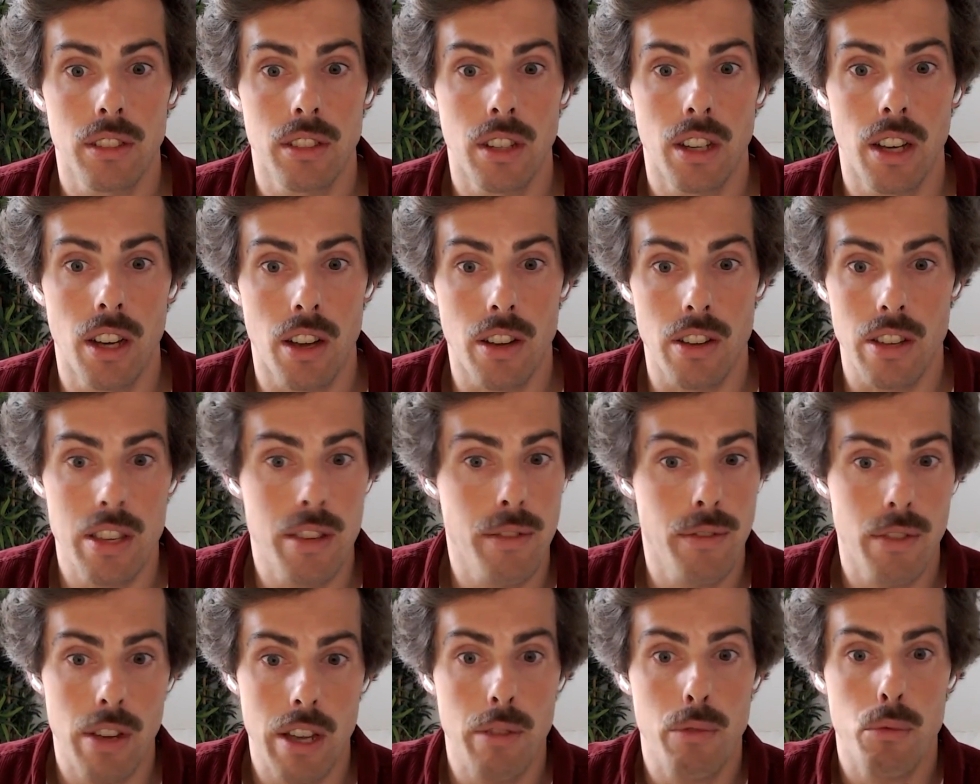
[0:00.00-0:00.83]

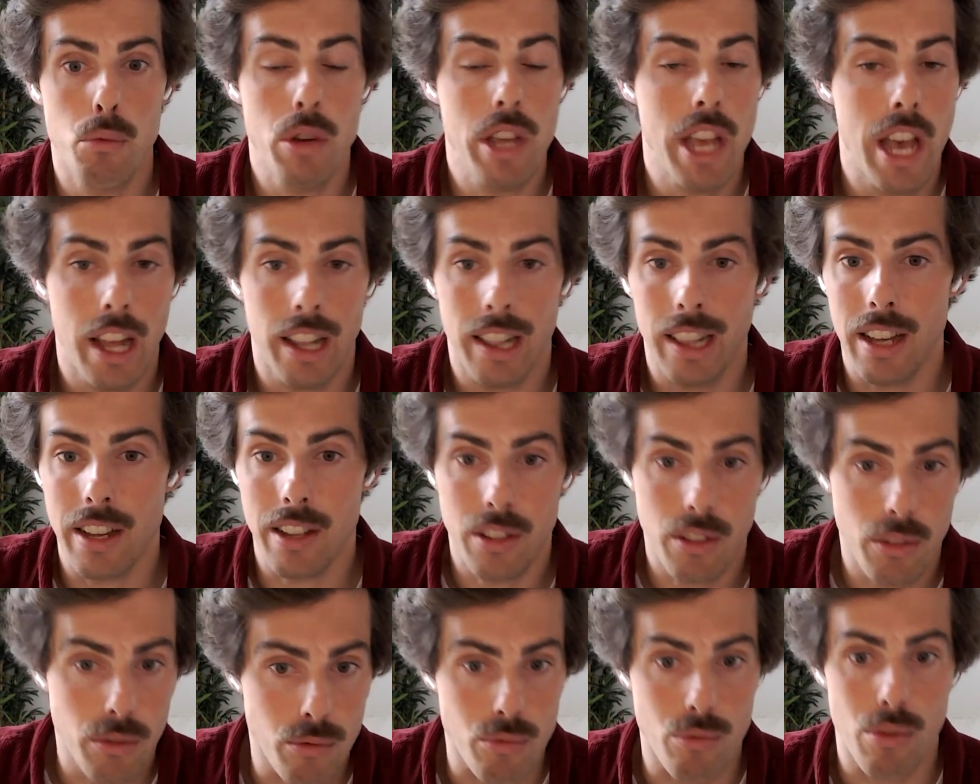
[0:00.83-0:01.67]
If we had like
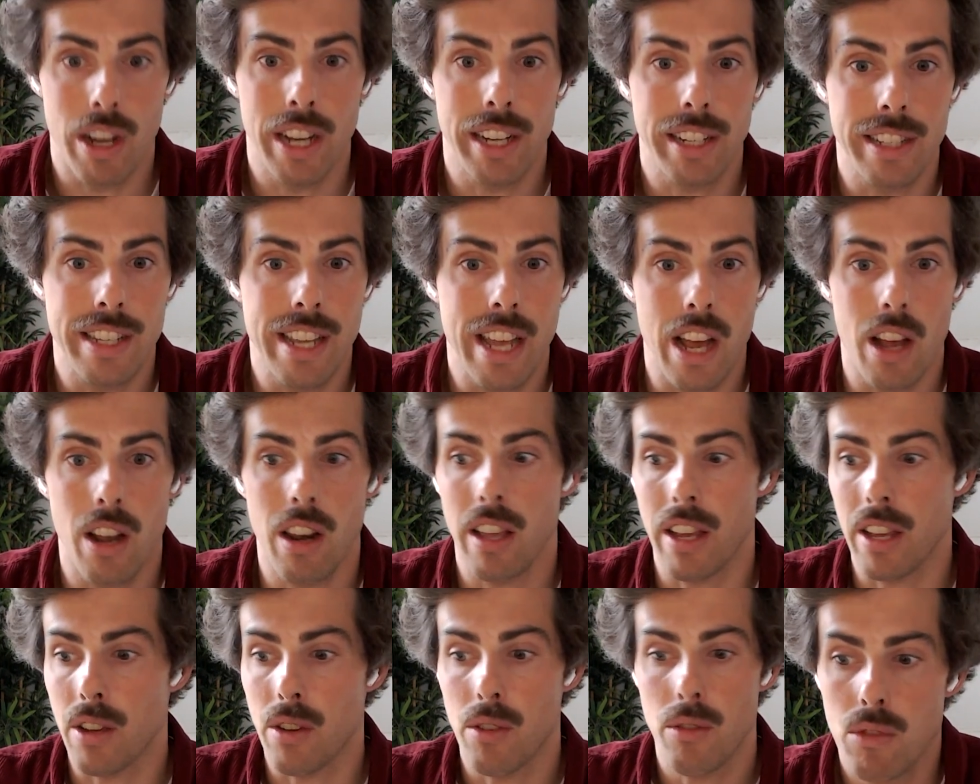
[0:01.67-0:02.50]
right now,
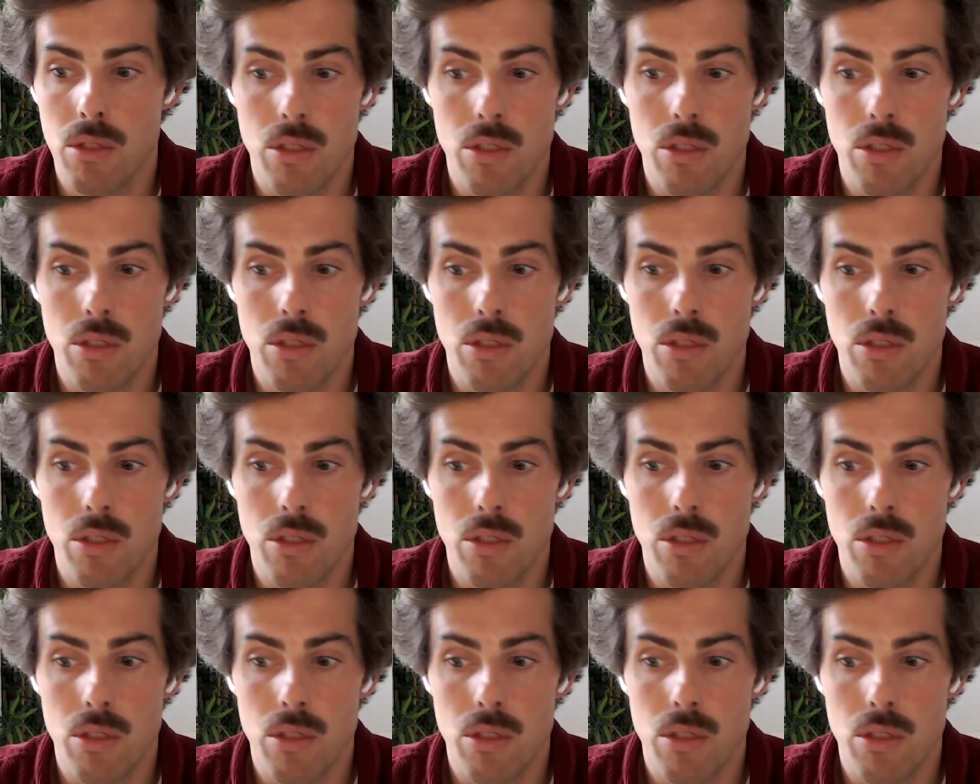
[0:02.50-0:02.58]
like